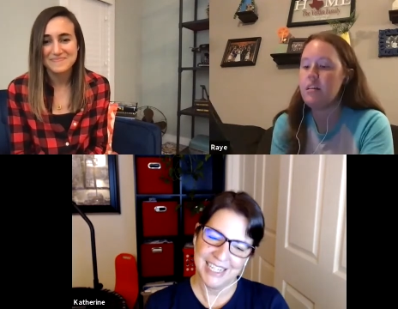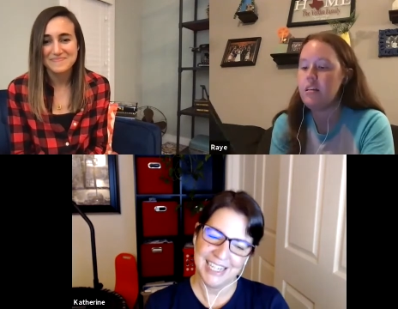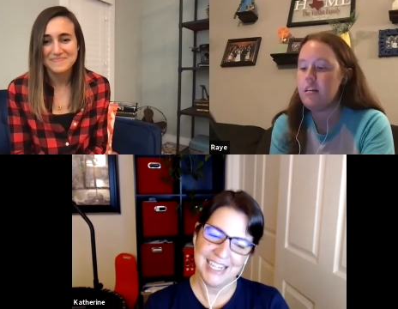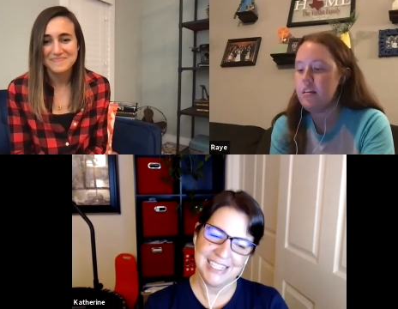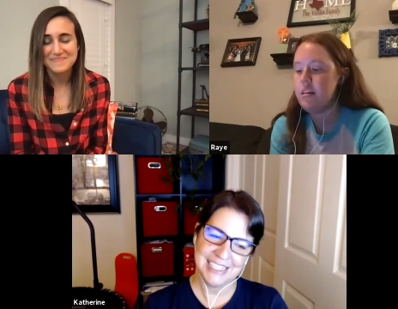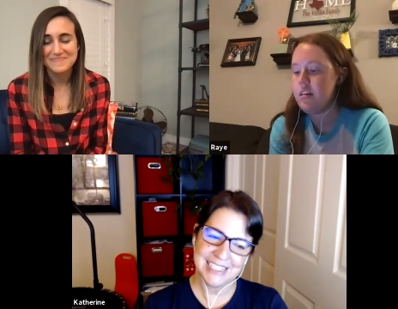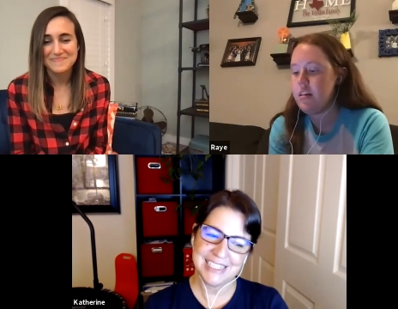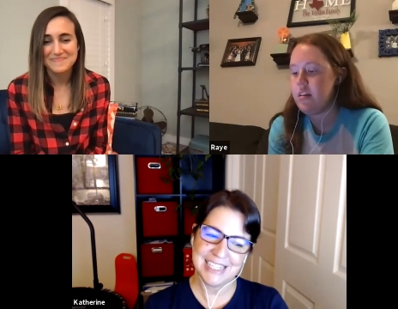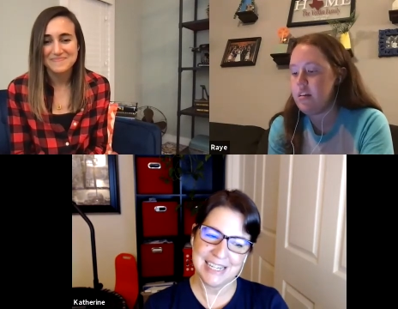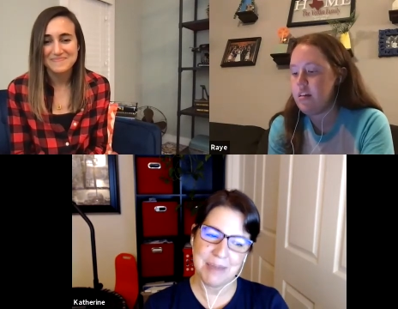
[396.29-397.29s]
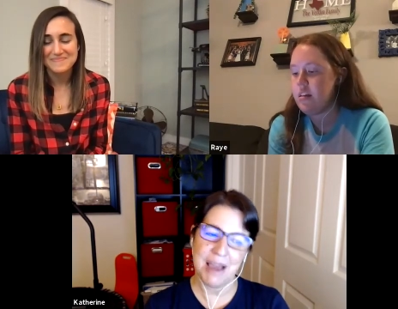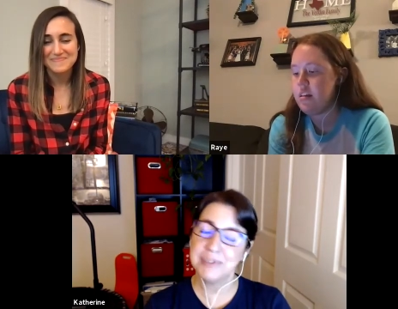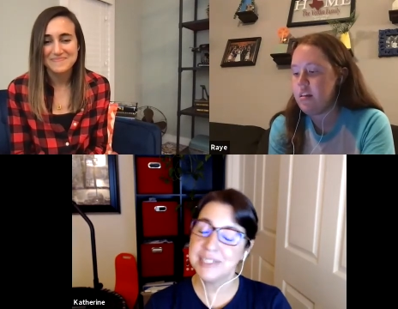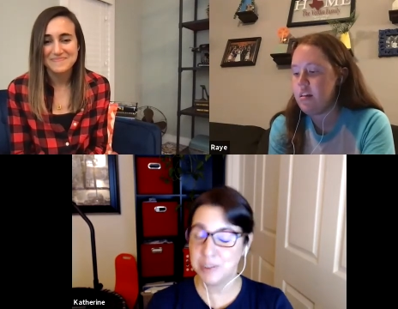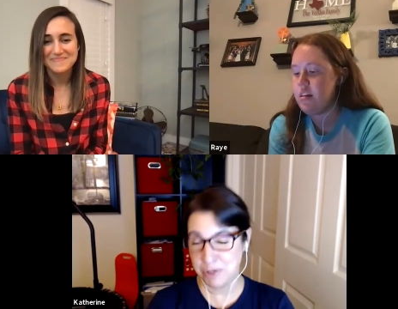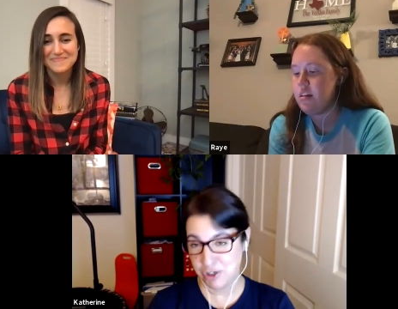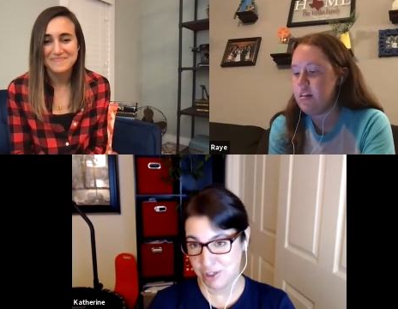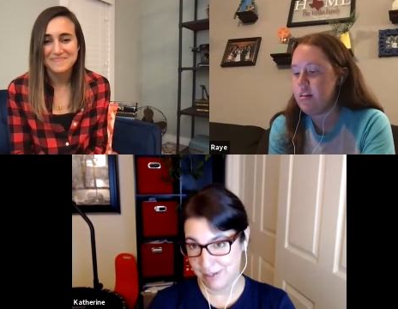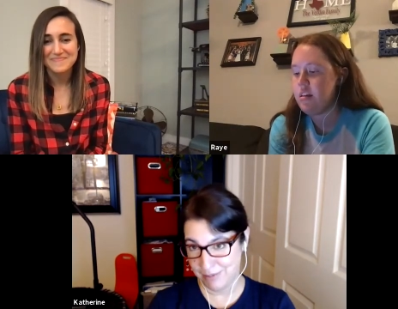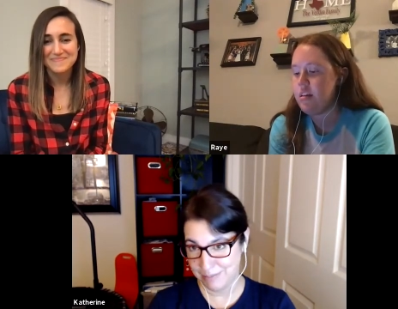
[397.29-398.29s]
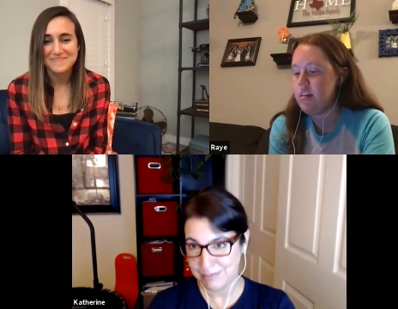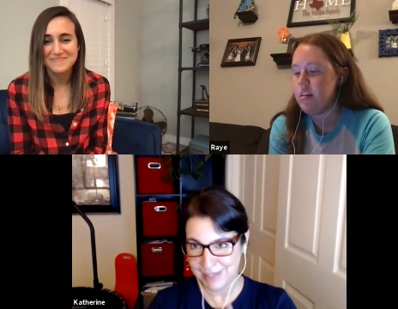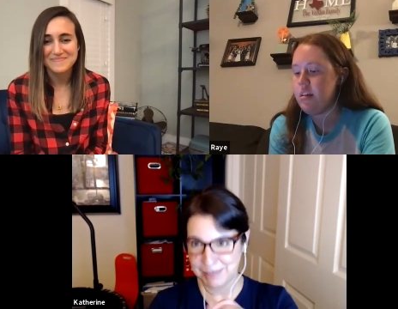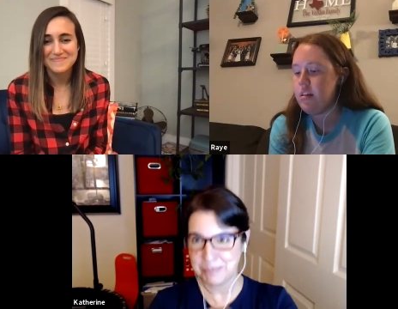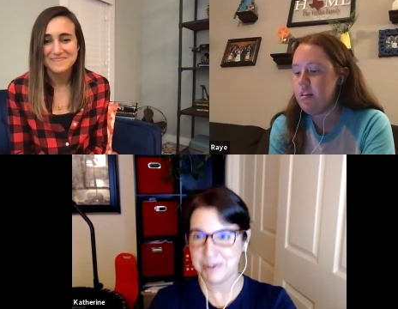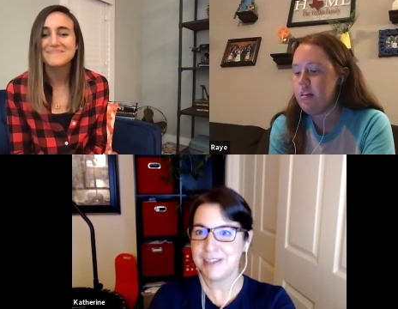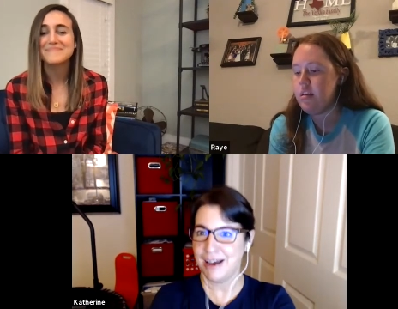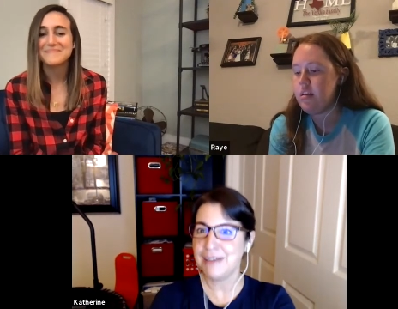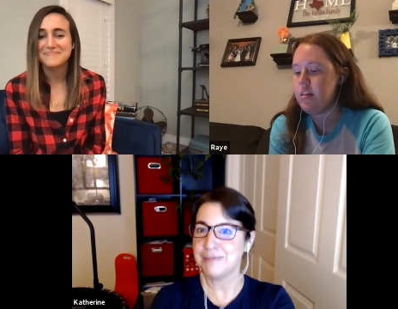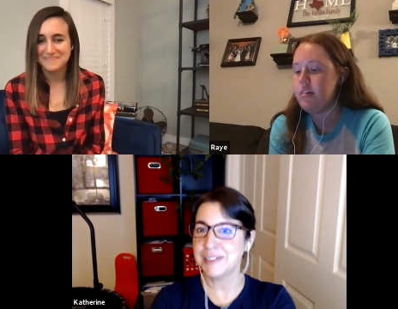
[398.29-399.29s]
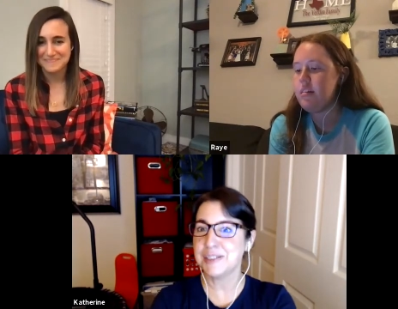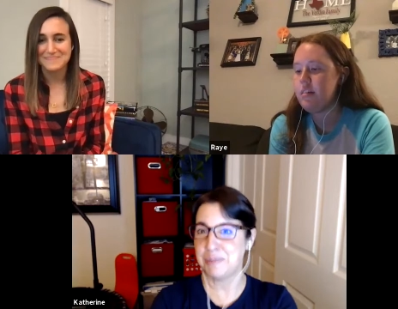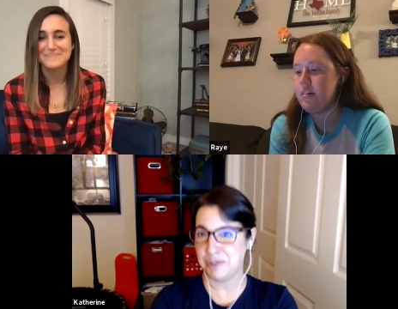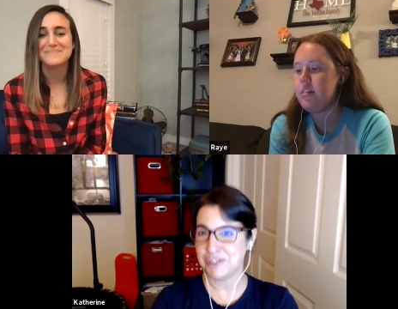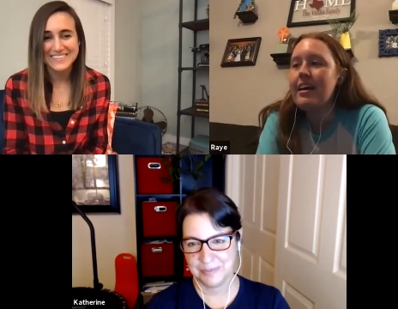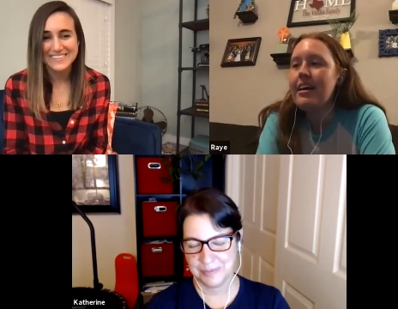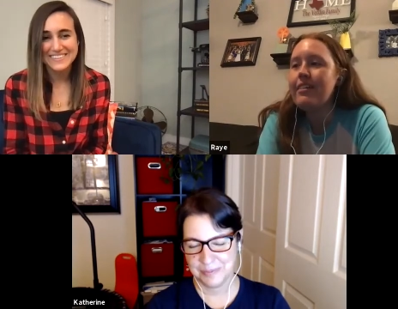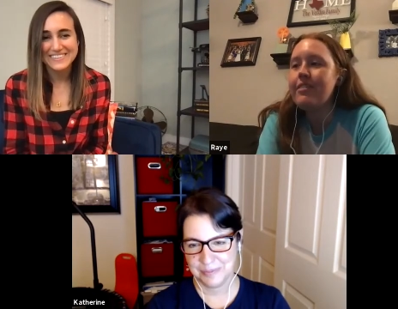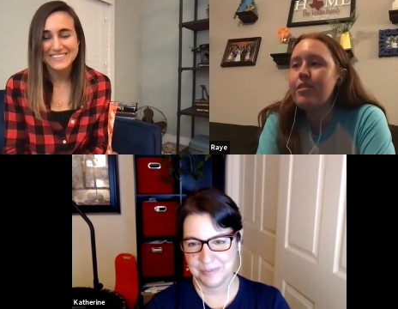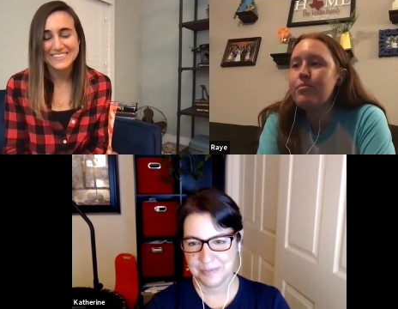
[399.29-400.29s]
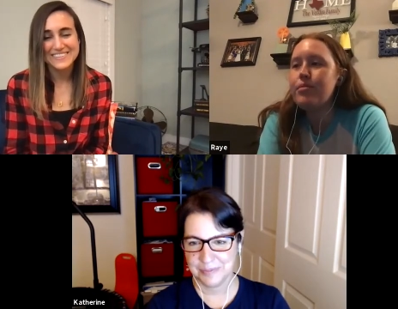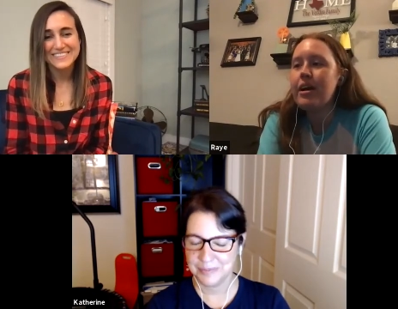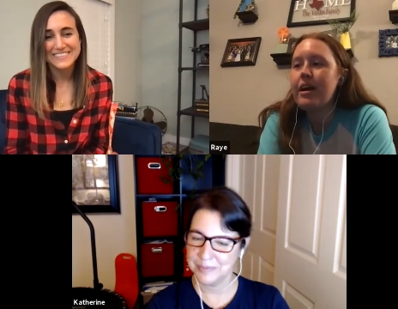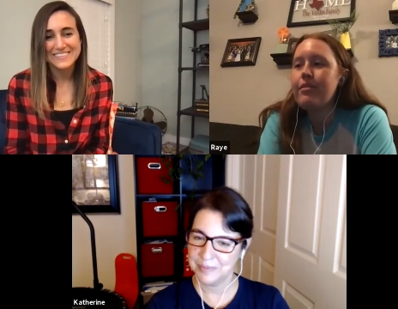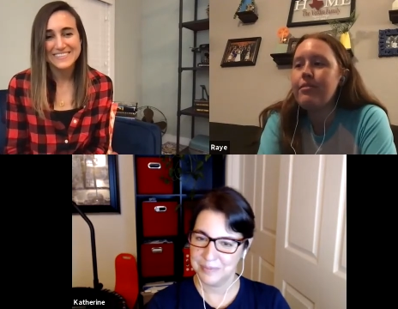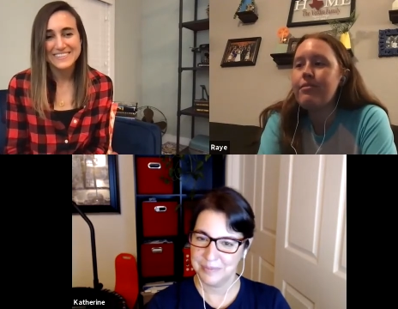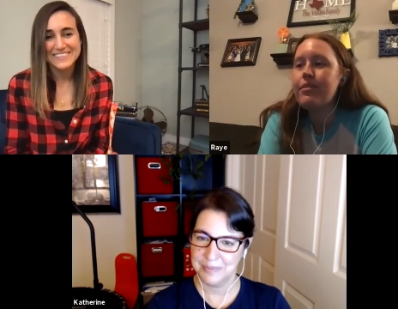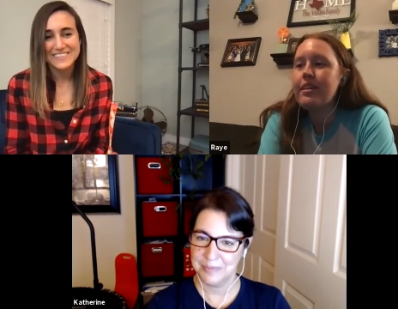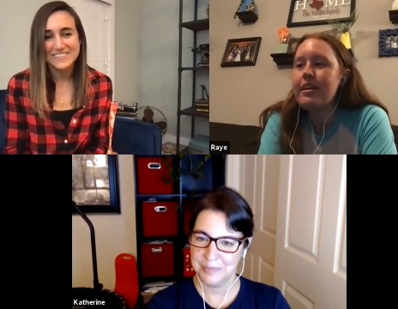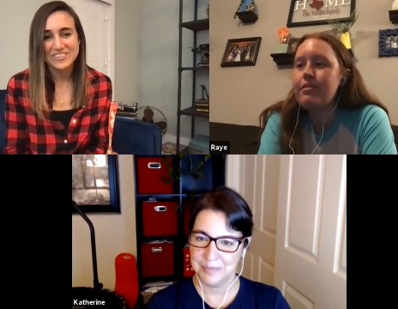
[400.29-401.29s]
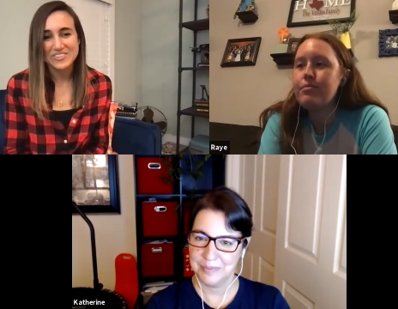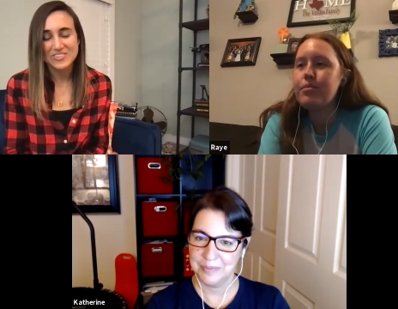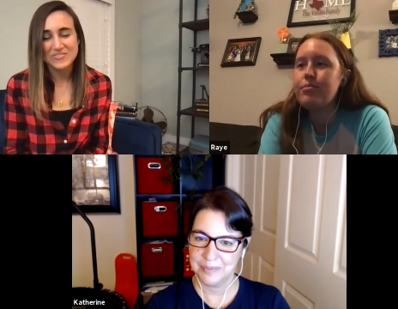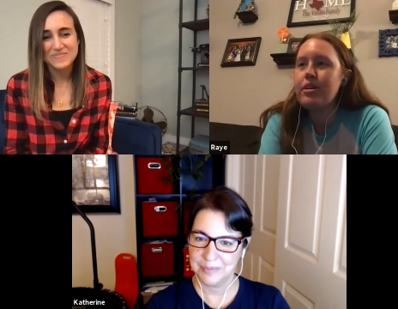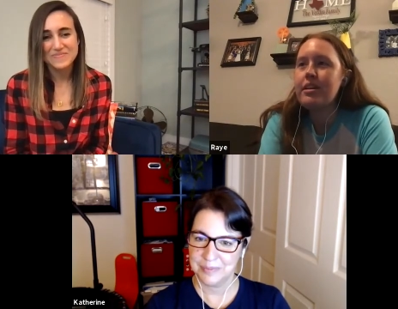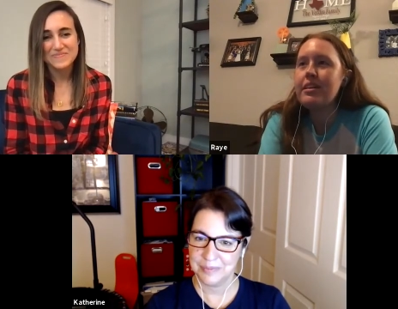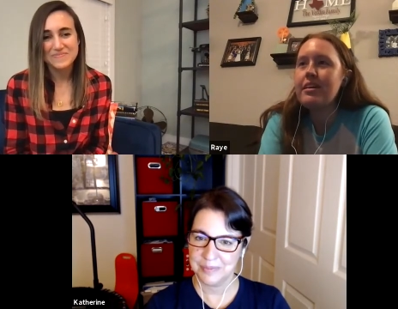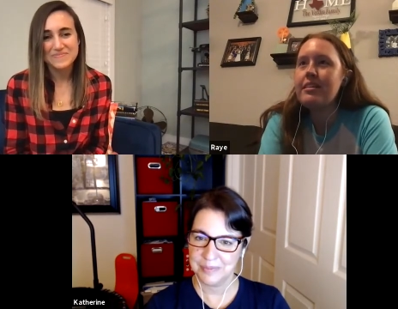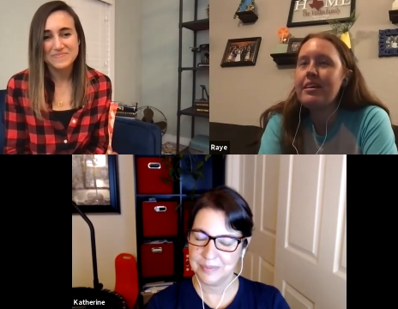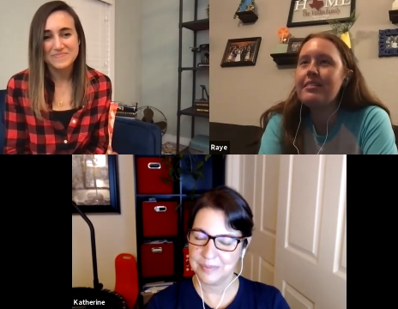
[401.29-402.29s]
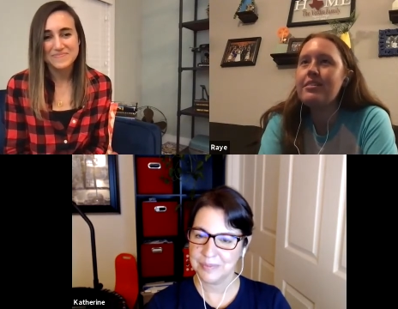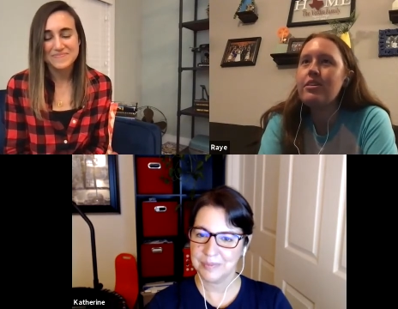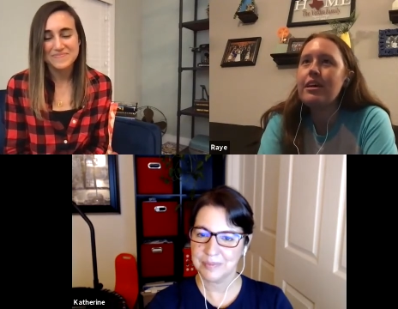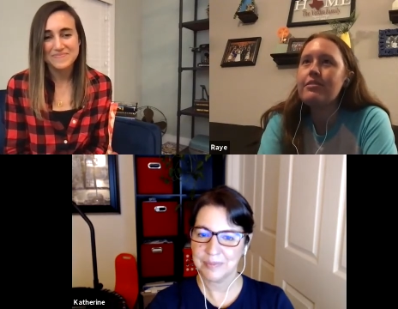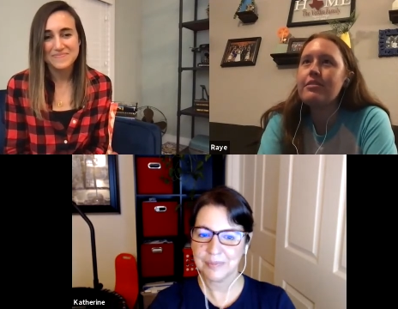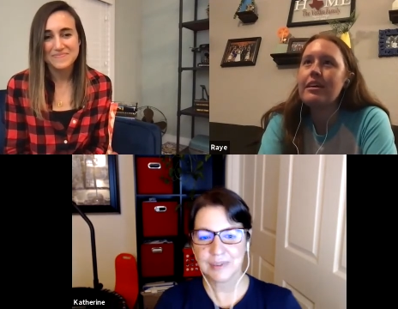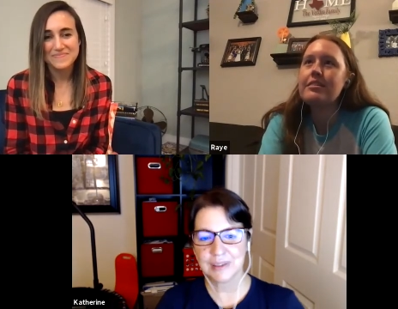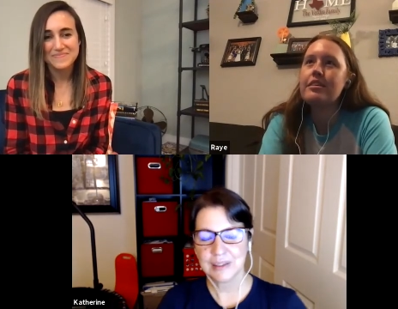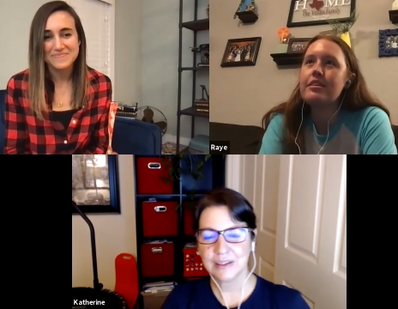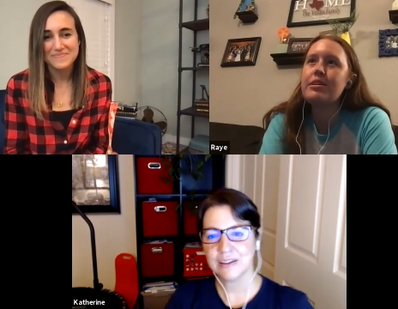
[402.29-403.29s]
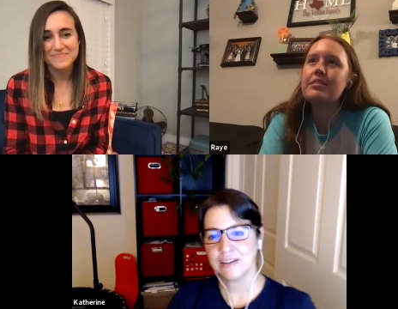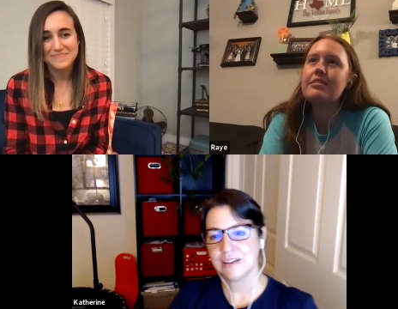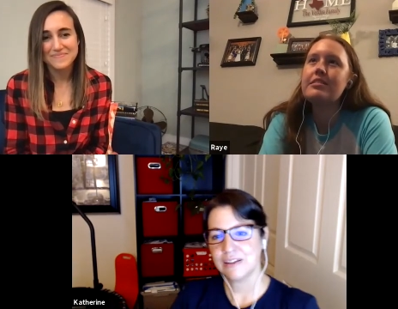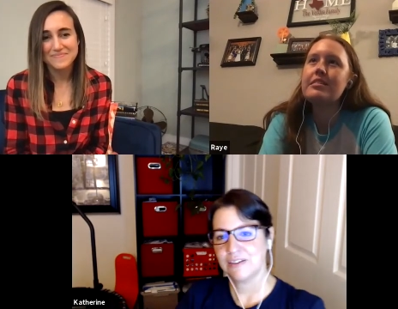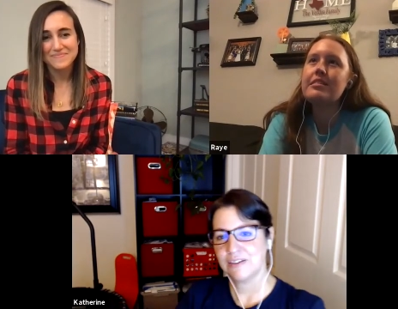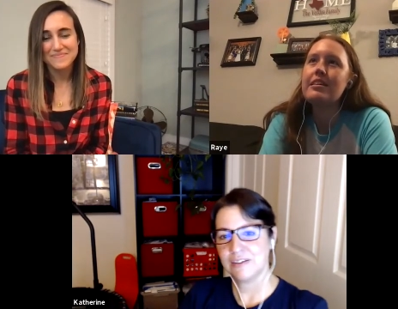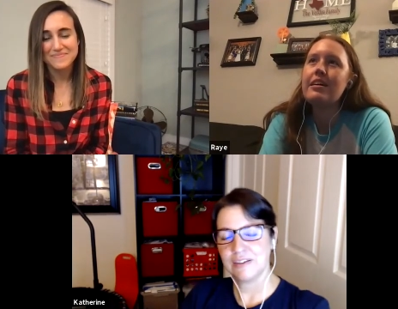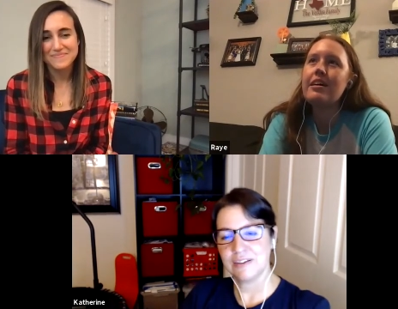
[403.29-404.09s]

Speaker 1: He didn't seem. I was suspicious of him. Let's put it that. I was suspicious.
Speaker 2: If I remember, I feel like remembering. Not necessarily. I was like suspicious